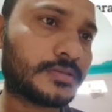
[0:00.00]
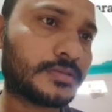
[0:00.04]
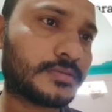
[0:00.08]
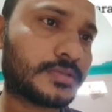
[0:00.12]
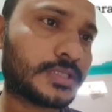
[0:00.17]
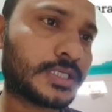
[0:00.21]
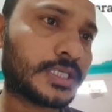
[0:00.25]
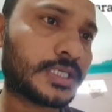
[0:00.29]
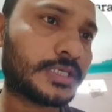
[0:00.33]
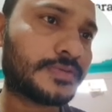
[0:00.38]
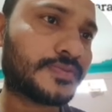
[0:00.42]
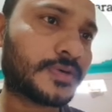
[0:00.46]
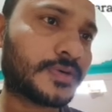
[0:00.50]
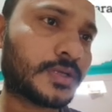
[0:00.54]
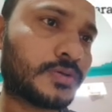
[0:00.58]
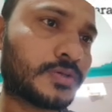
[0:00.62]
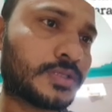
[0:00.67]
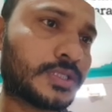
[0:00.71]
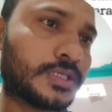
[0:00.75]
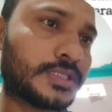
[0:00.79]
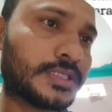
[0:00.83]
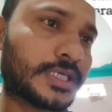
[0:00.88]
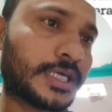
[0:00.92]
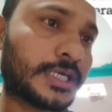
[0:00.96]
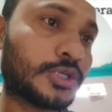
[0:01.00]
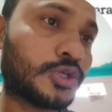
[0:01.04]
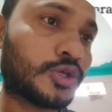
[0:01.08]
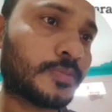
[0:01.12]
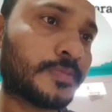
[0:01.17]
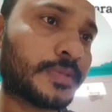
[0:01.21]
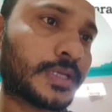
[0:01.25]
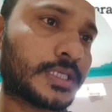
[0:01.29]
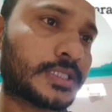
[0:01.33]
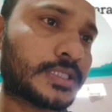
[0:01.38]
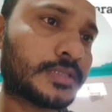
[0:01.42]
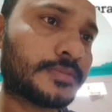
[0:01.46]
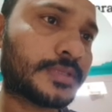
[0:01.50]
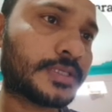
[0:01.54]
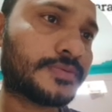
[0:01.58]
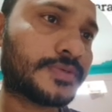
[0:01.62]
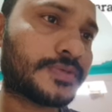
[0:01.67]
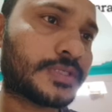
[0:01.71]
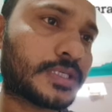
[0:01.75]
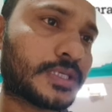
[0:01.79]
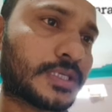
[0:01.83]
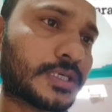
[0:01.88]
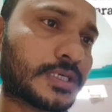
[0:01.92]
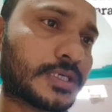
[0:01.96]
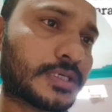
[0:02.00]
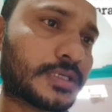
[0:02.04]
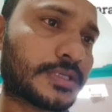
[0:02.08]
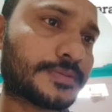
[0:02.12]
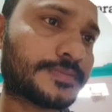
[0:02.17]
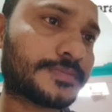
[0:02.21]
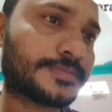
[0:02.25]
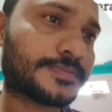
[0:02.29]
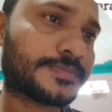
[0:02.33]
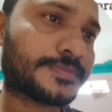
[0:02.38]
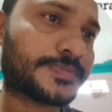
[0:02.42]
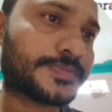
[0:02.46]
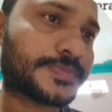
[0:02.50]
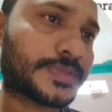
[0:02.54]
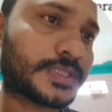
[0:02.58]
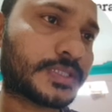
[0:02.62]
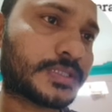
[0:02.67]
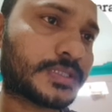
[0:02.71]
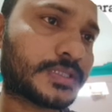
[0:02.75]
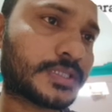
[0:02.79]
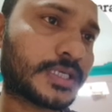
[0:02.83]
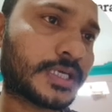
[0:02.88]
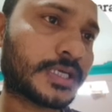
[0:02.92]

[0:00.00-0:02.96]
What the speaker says: then it follow the cytoplasm division occur. So